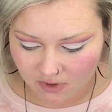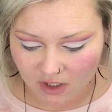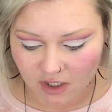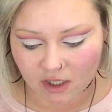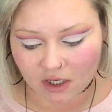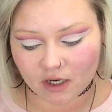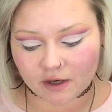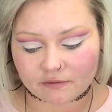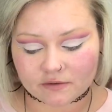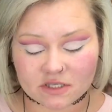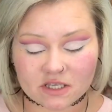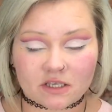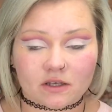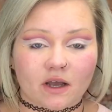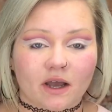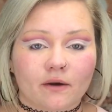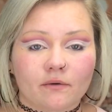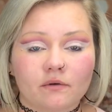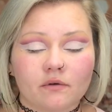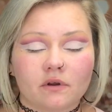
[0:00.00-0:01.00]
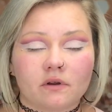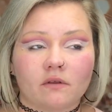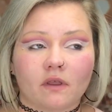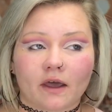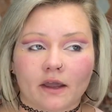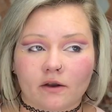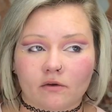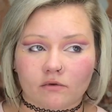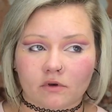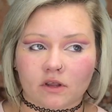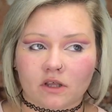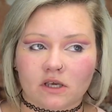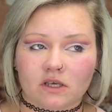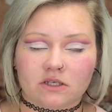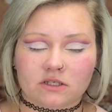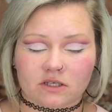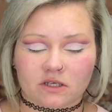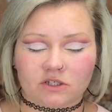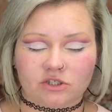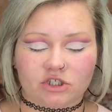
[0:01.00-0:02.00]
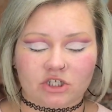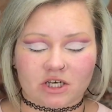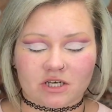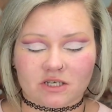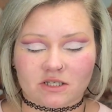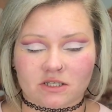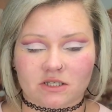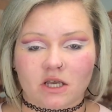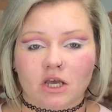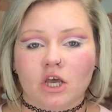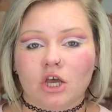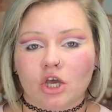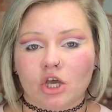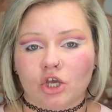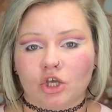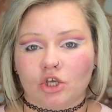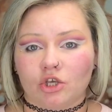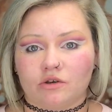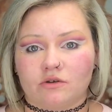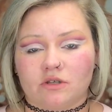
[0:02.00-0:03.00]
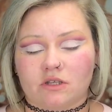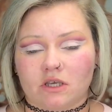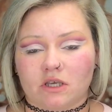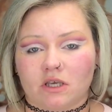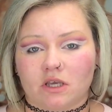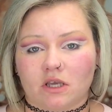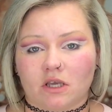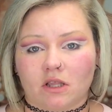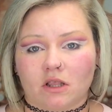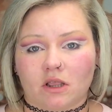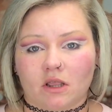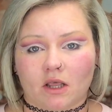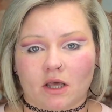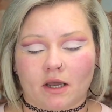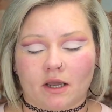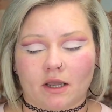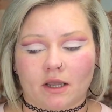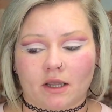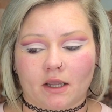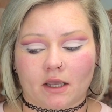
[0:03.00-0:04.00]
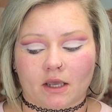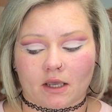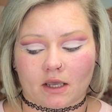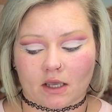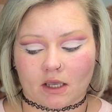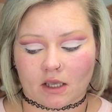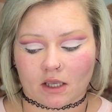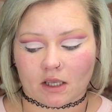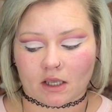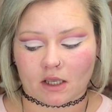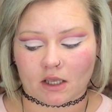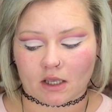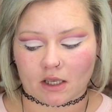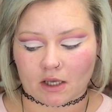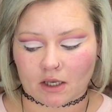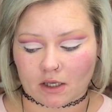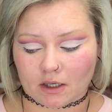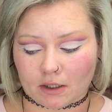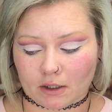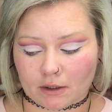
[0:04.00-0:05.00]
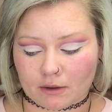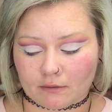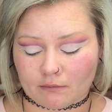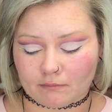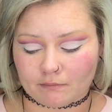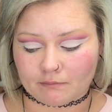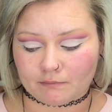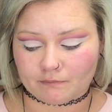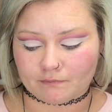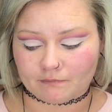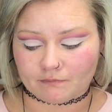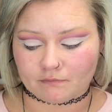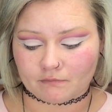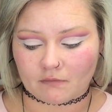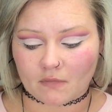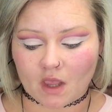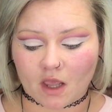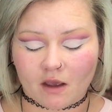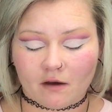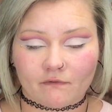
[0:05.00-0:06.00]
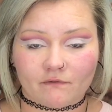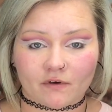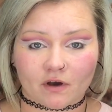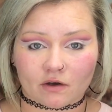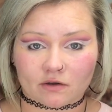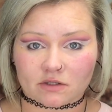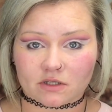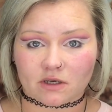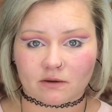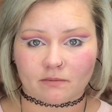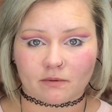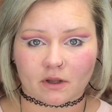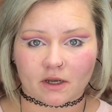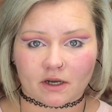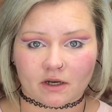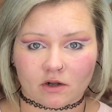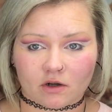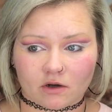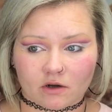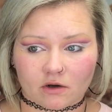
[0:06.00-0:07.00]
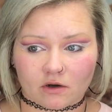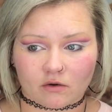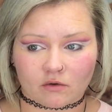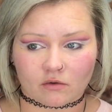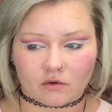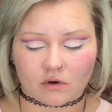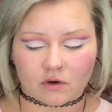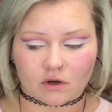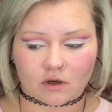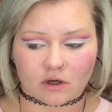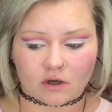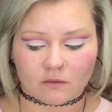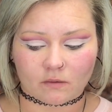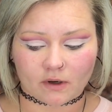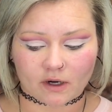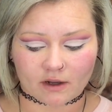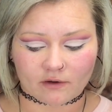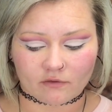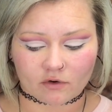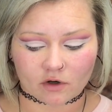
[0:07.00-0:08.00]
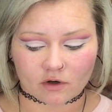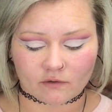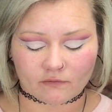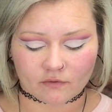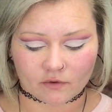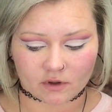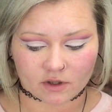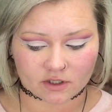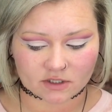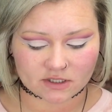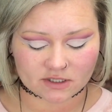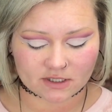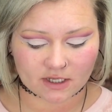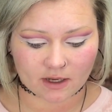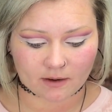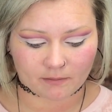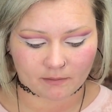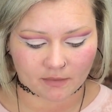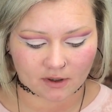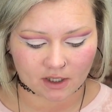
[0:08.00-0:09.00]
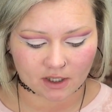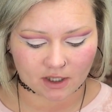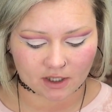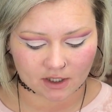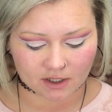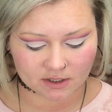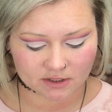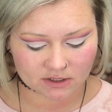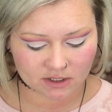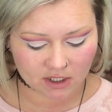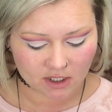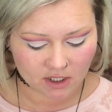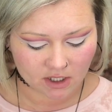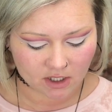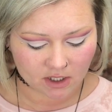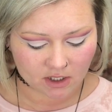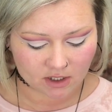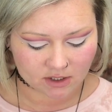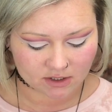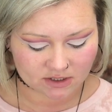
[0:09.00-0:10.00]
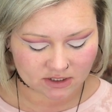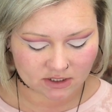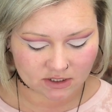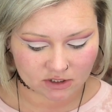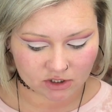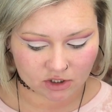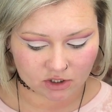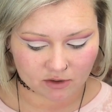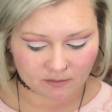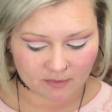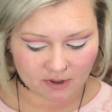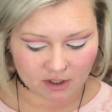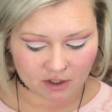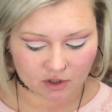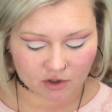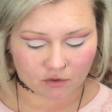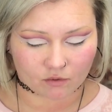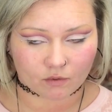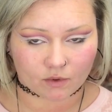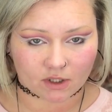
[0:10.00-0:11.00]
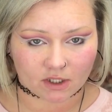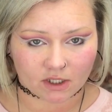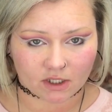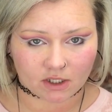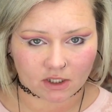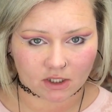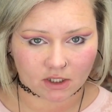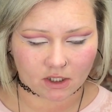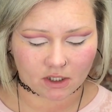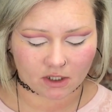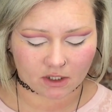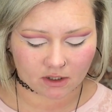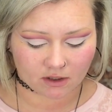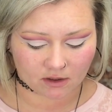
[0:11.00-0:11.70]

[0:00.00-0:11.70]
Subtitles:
And I would like really suggest using like a felt tip liner or whatever for this step, because it's easier to make your wing